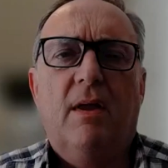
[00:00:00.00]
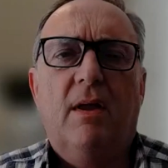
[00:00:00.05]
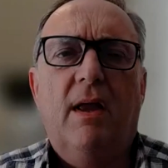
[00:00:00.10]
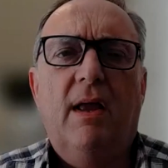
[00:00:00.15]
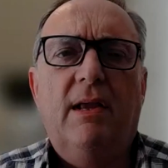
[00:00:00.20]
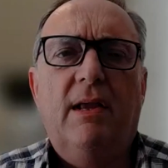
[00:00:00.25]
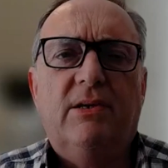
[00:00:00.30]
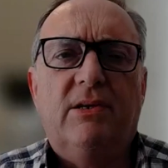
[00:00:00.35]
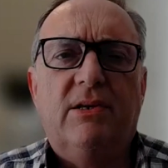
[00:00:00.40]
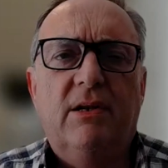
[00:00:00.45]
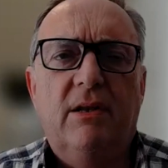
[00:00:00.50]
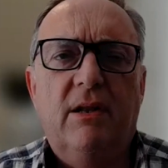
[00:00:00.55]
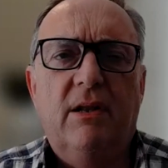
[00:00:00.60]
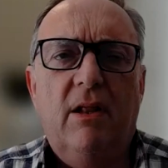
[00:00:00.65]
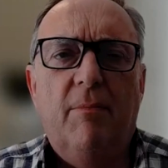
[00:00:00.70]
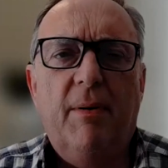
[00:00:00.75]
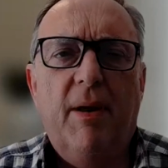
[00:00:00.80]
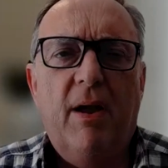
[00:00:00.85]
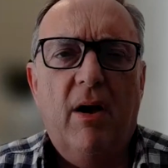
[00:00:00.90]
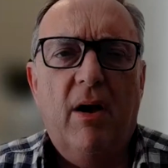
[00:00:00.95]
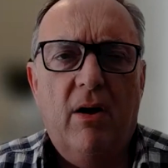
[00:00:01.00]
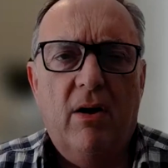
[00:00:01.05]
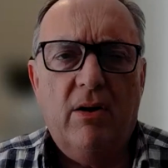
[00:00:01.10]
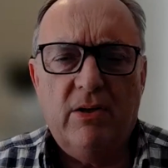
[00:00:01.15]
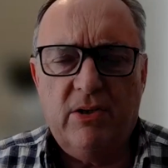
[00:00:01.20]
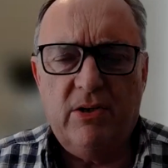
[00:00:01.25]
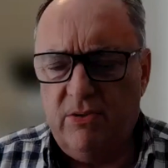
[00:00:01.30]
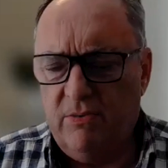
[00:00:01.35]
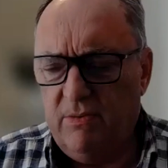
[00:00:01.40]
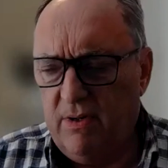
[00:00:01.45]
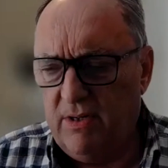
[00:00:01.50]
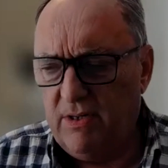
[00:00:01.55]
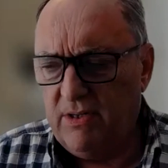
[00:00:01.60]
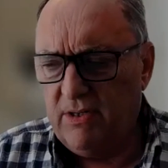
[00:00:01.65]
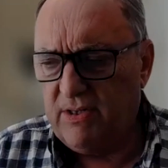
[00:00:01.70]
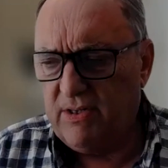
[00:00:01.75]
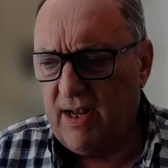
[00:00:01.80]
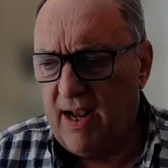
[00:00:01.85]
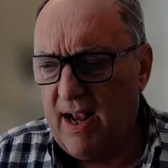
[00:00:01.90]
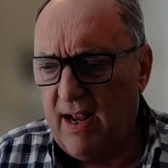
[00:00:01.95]
it's a little bit hard to
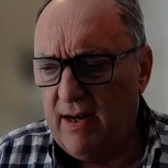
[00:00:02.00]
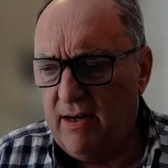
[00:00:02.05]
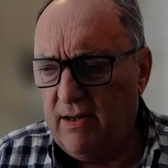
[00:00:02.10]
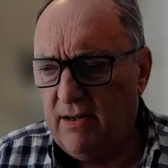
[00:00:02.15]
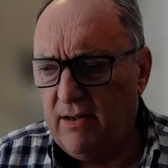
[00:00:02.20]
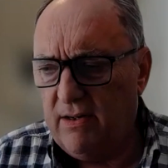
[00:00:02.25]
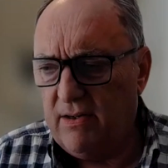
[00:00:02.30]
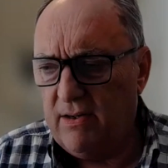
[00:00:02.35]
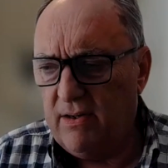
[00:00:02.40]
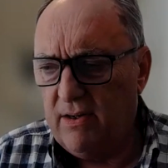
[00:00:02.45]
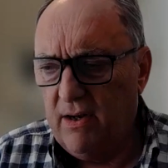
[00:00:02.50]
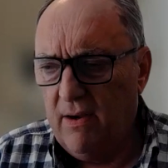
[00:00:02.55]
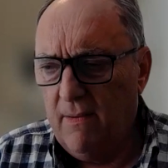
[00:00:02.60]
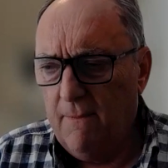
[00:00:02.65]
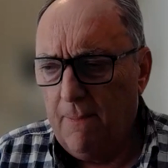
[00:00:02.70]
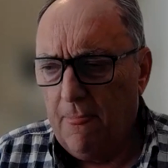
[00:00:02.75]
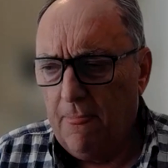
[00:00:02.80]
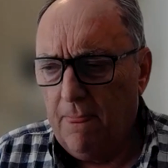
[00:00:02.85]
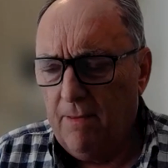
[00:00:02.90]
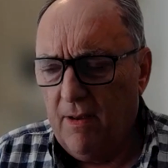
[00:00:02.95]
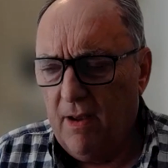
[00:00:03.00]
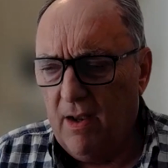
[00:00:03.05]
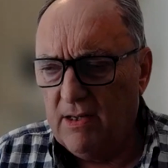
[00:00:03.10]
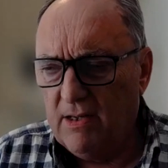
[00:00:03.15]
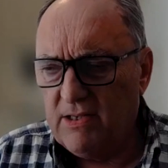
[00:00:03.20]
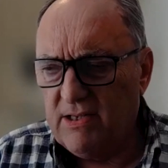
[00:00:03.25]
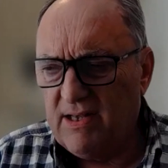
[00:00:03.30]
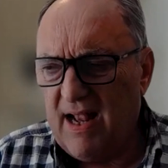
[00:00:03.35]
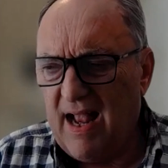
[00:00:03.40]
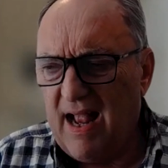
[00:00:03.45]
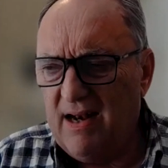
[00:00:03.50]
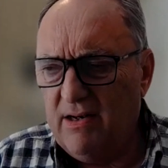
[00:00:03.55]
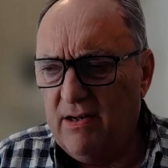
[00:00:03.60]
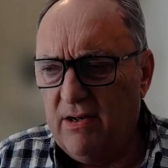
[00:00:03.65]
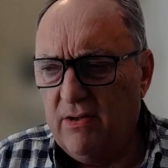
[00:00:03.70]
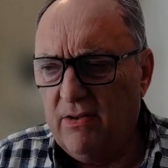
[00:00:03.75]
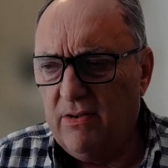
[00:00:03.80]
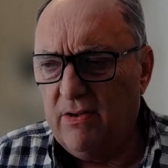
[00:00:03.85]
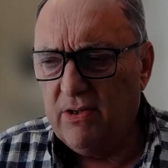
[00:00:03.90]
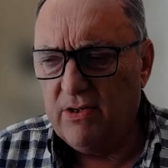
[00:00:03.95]
understand a
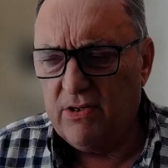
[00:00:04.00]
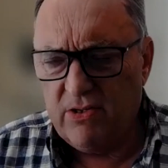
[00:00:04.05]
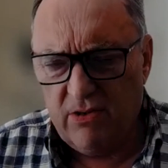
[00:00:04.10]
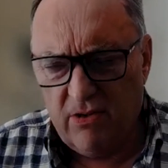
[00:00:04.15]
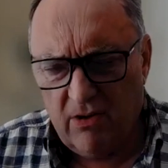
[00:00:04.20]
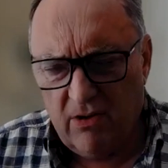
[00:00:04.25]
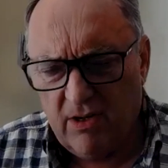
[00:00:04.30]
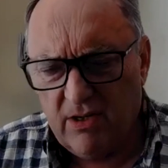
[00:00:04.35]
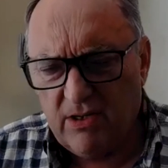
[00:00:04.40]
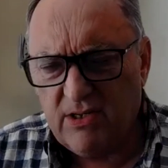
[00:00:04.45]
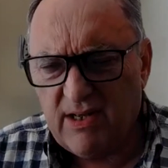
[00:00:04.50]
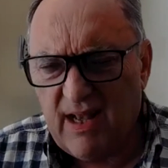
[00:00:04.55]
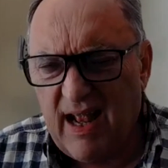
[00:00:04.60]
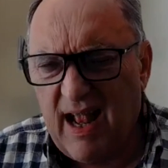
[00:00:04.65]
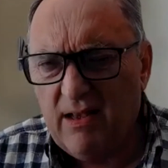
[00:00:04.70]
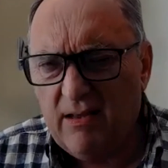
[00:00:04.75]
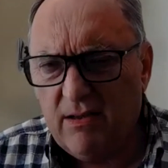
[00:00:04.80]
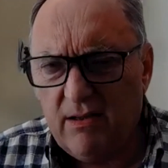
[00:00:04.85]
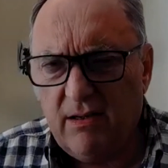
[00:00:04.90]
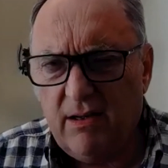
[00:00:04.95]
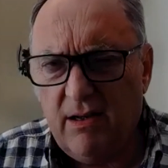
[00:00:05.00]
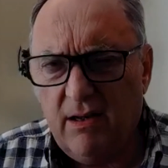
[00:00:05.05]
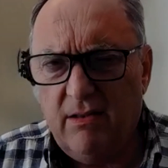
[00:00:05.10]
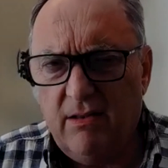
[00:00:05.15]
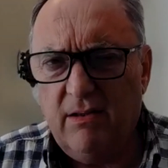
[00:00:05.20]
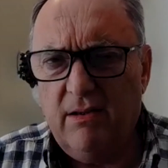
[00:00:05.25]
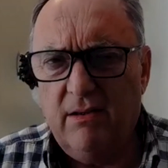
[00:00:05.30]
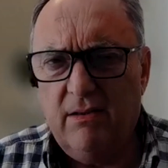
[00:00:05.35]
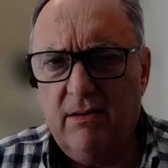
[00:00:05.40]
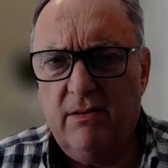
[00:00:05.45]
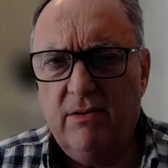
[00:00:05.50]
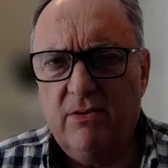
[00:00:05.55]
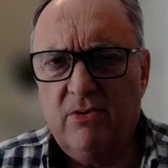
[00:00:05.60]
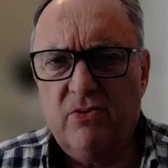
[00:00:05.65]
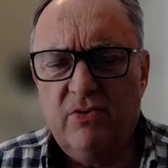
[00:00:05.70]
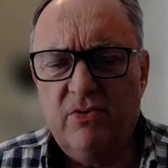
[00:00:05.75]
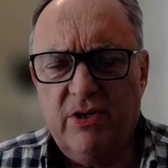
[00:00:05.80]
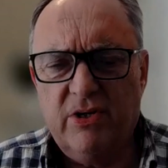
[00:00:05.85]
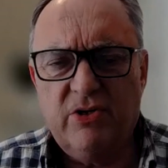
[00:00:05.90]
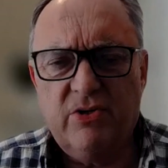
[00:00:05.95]
standard that's not a standard in the
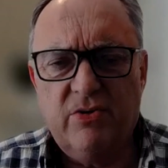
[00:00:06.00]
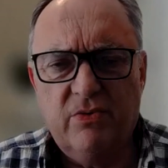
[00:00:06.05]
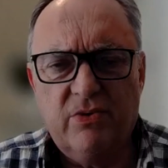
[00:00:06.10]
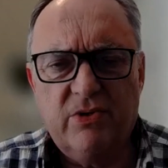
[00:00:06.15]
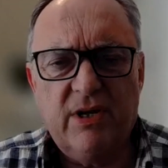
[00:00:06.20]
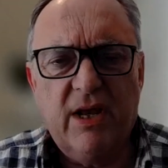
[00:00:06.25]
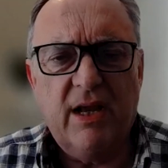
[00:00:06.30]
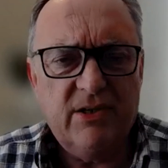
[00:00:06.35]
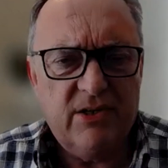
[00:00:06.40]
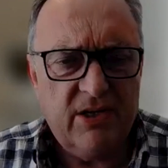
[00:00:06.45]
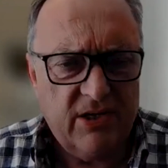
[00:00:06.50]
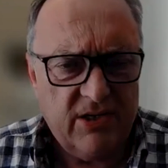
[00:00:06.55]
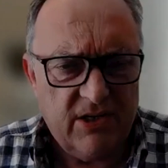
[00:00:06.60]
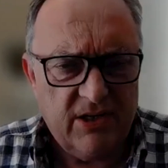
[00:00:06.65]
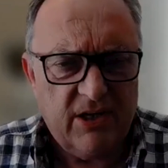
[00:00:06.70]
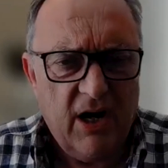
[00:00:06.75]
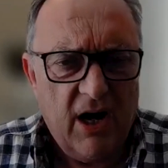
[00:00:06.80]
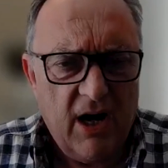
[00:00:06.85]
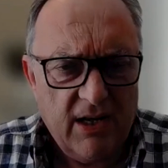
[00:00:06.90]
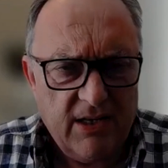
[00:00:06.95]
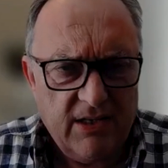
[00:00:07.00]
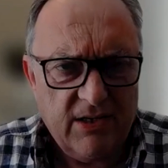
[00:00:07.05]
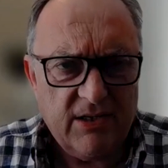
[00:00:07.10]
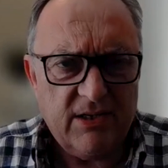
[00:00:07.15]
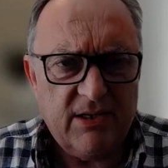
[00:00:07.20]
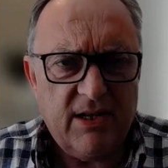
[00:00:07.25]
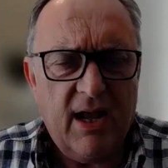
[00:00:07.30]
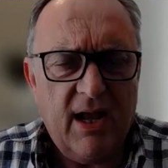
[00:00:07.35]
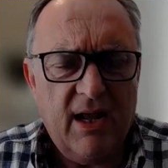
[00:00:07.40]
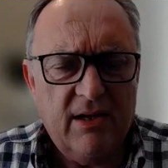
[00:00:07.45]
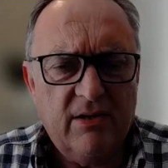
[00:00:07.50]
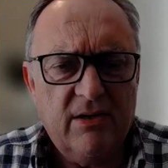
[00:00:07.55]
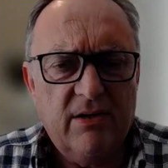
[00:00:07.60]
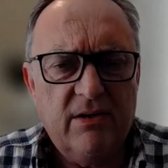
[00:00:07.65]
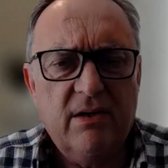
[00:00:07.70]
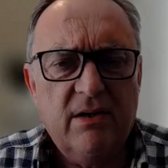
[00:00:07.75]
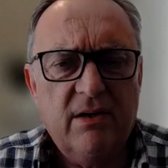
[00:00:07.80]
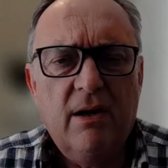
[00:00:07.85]
traditional sense. It's a guidance standard.